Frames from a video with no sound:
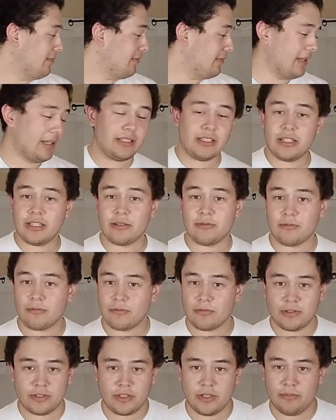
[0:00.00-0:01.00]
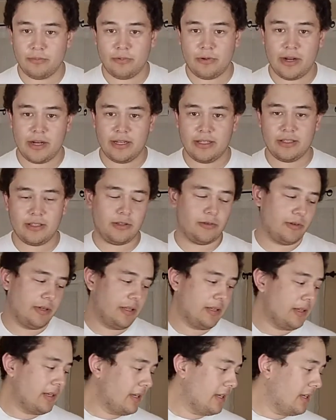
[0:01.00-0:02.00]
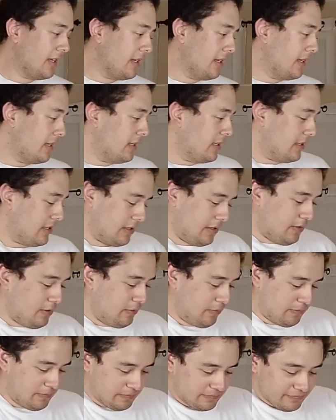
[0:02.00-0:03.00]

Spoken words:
Let's just jump right into it. So,